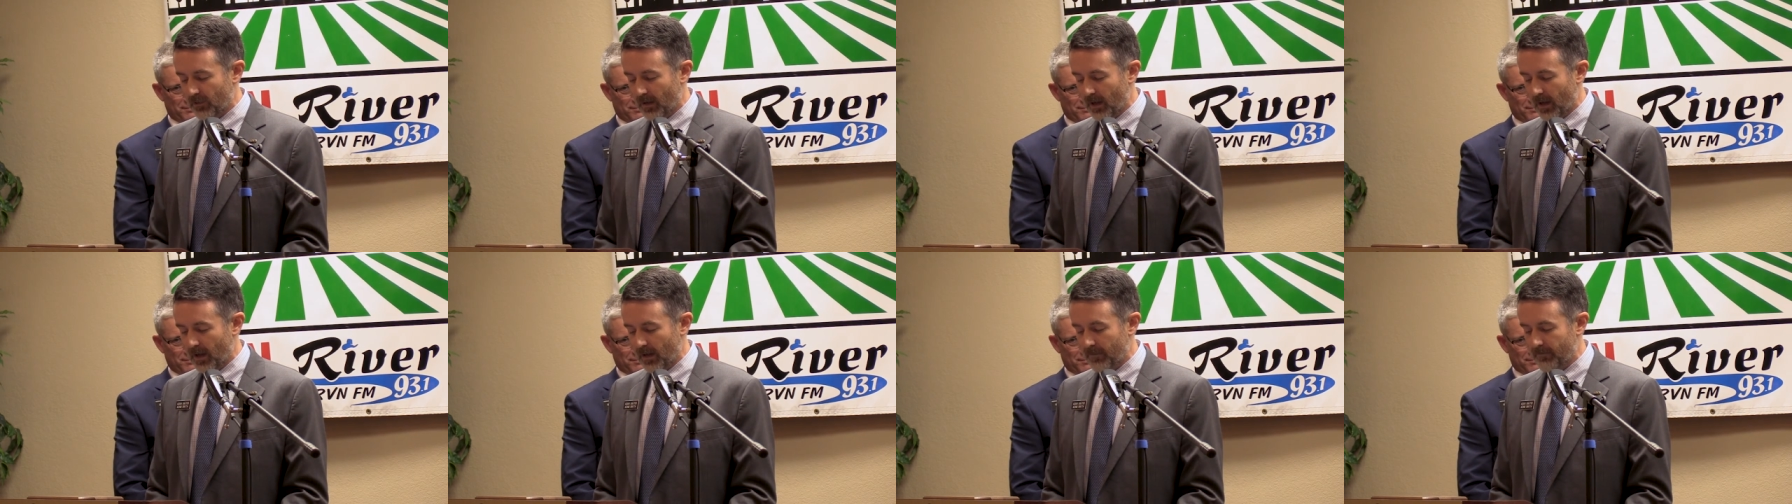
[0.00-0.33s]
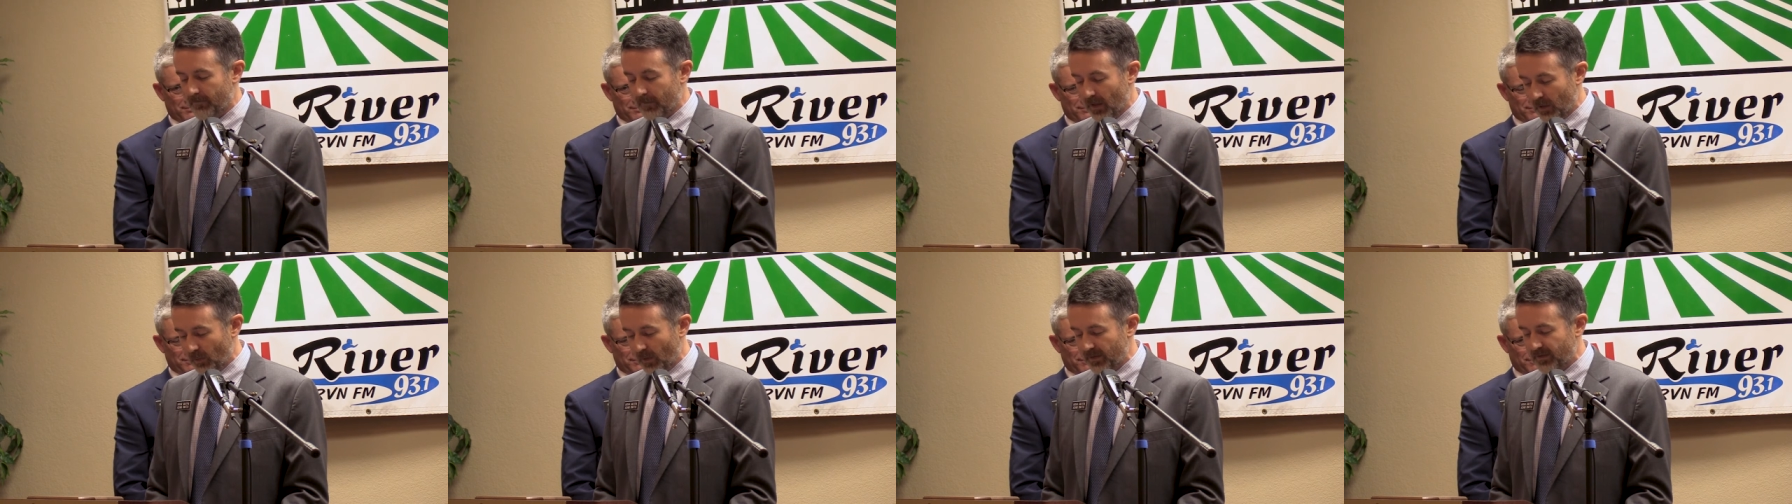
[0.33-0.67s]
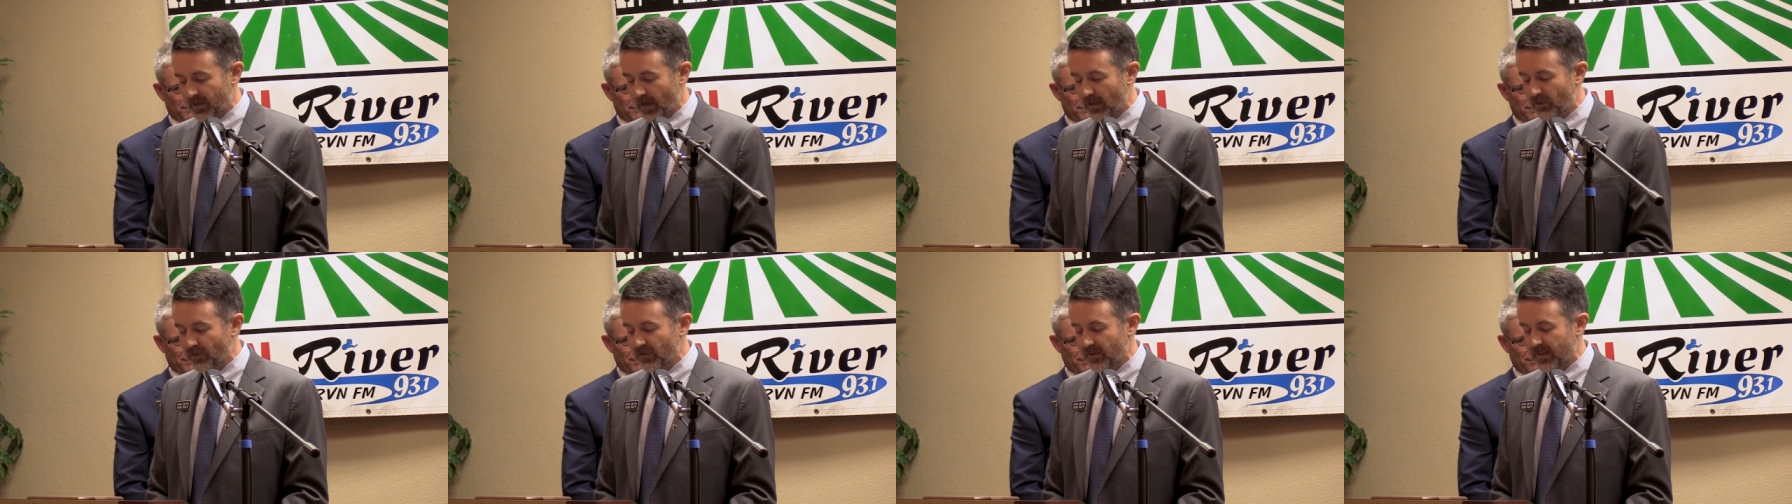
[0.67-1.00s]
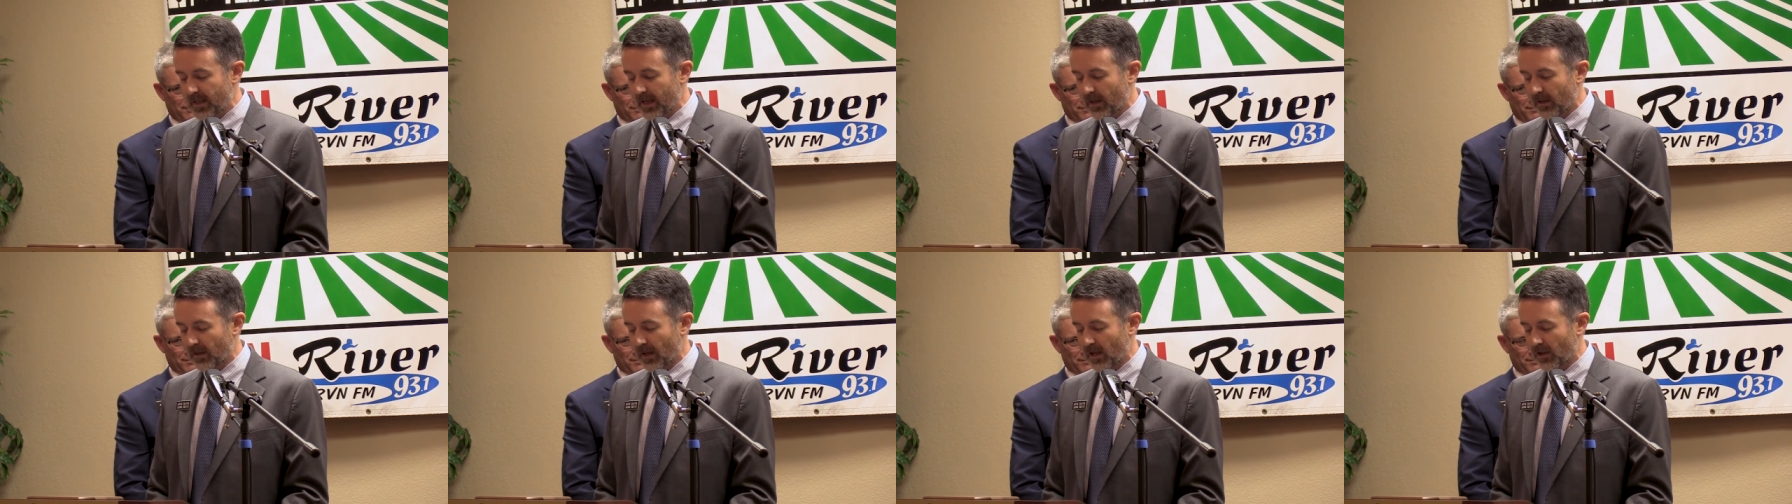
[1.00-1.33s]
uh, Midwest
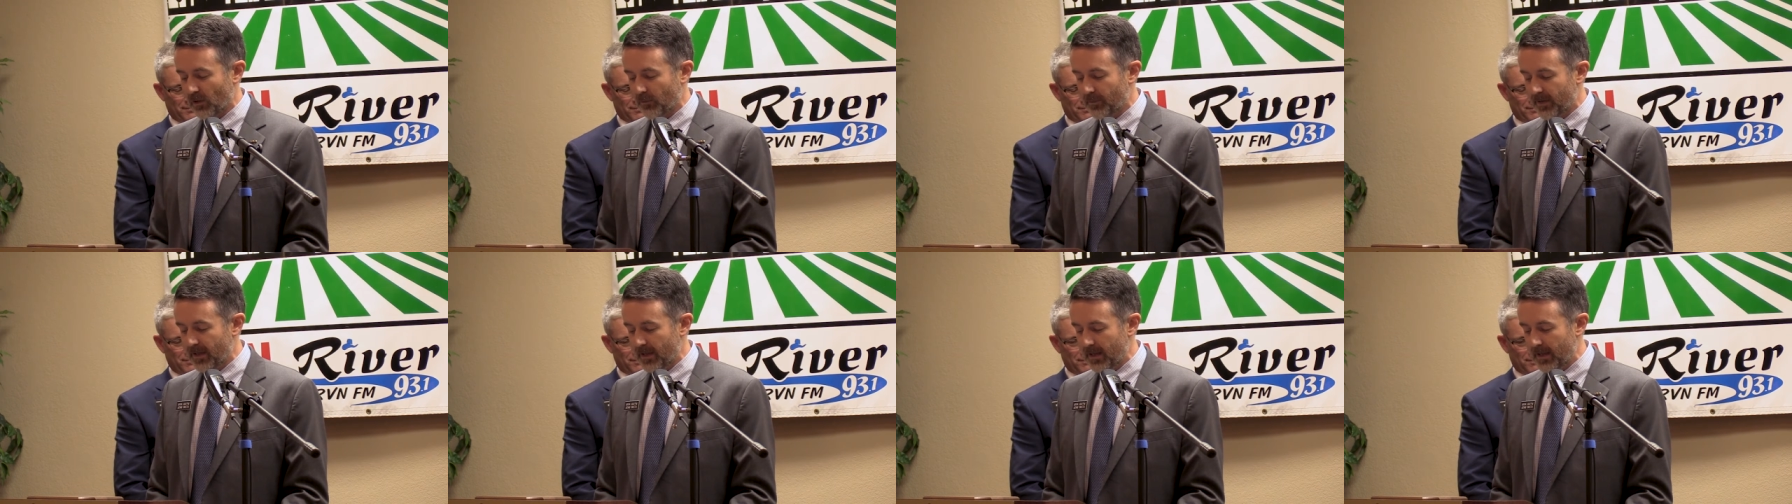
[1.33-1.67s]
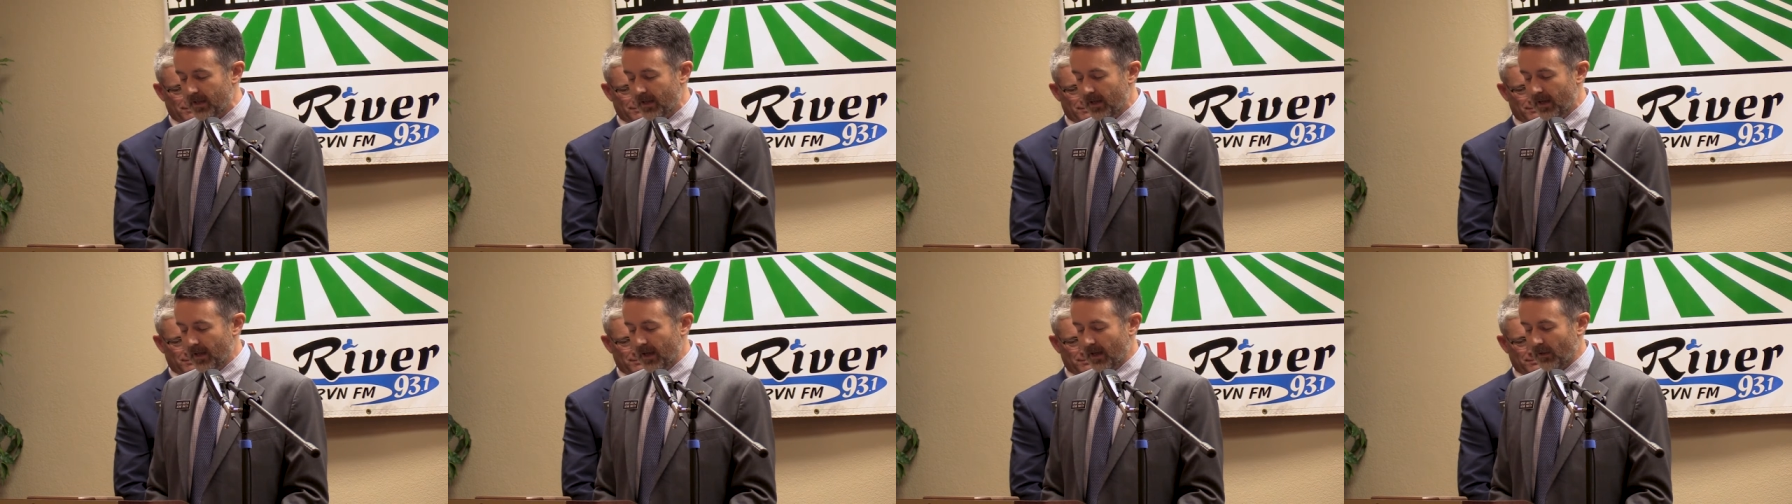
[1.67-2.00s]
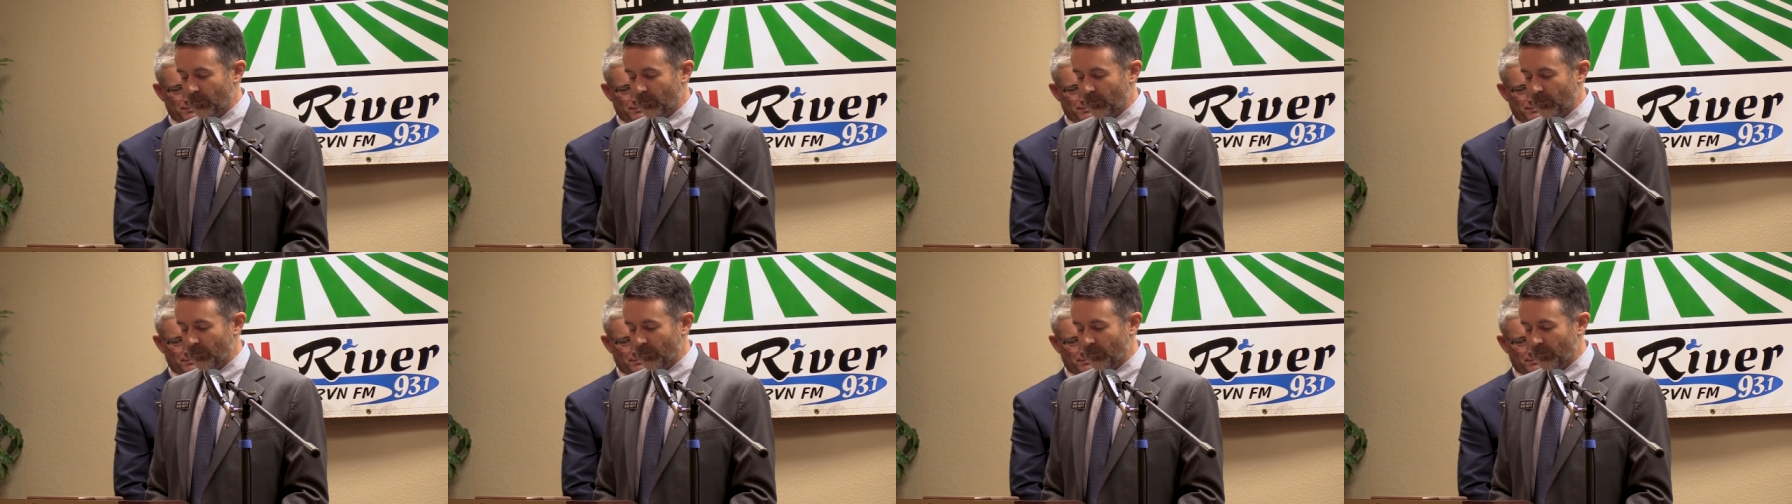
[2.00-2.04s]
Agency L L P,